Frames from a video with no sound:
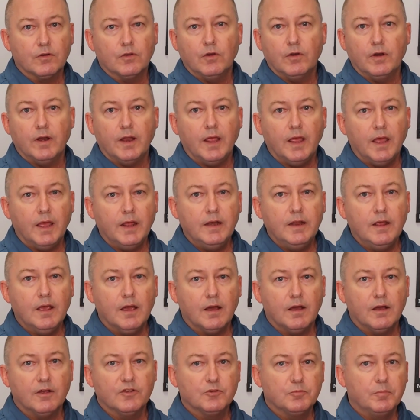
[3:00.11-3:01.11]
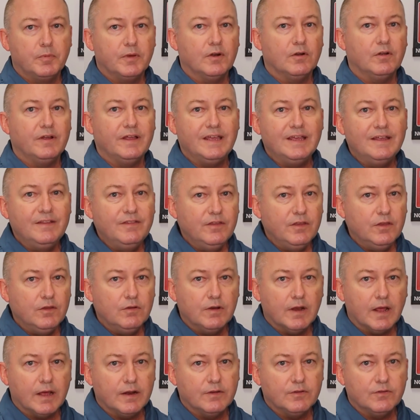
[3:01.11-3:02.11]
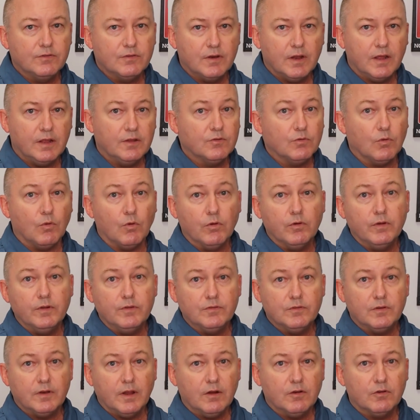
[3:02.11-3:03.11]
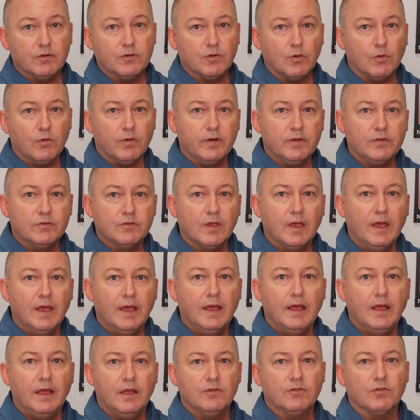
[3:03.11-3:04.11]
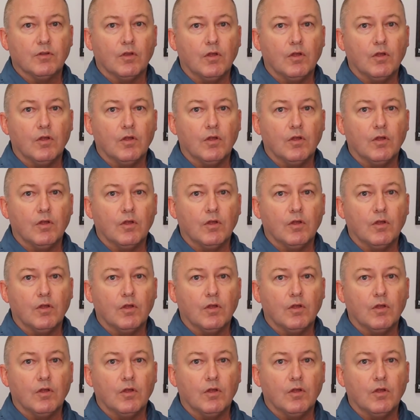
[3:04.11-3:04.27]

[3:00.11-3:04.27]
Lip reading: go to any hospital in the United States or its territories as